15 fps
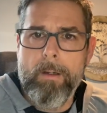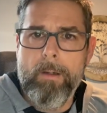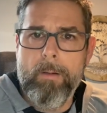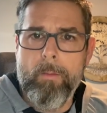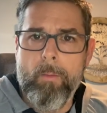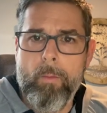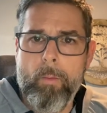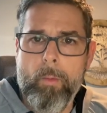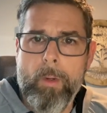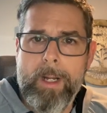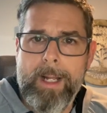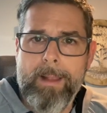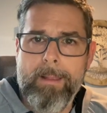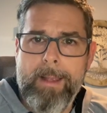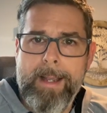What
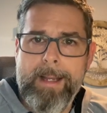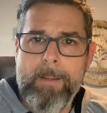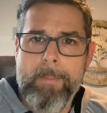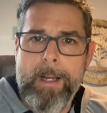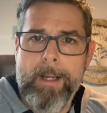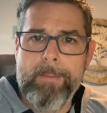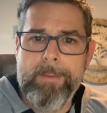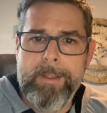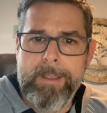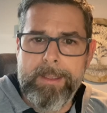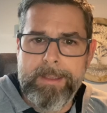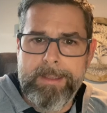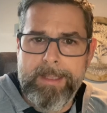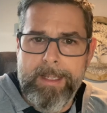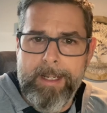I like about the
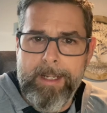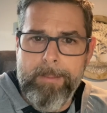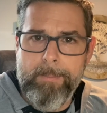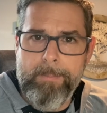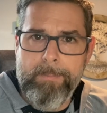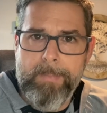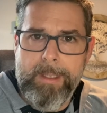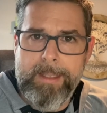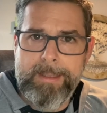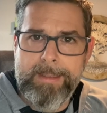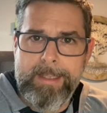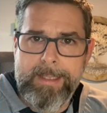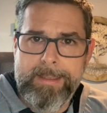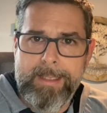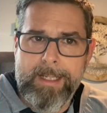exam is
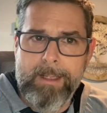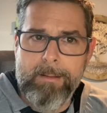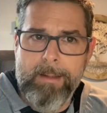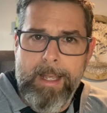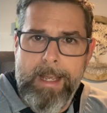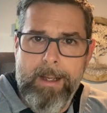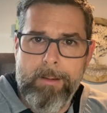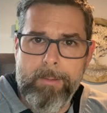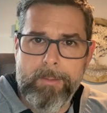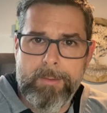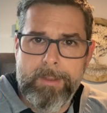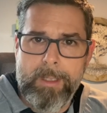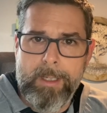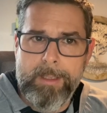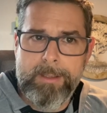it allows
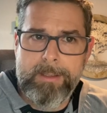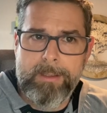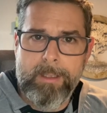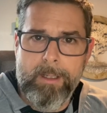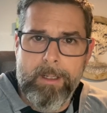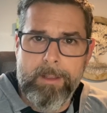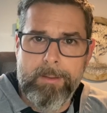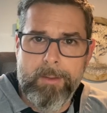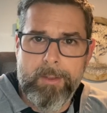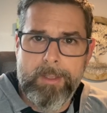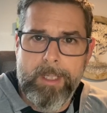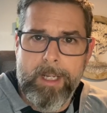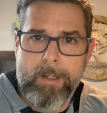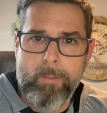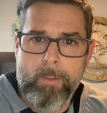us to
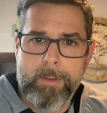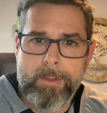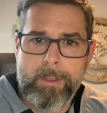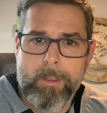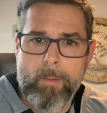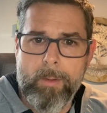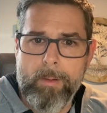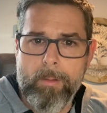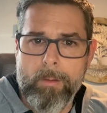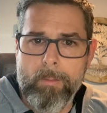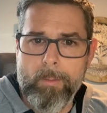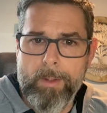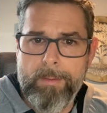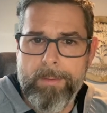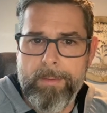understand what's going on
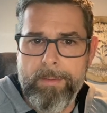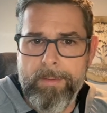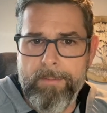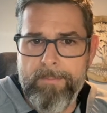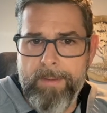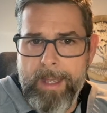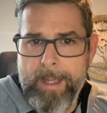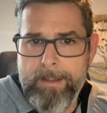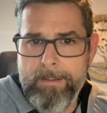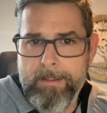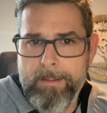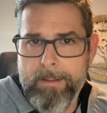with the vet,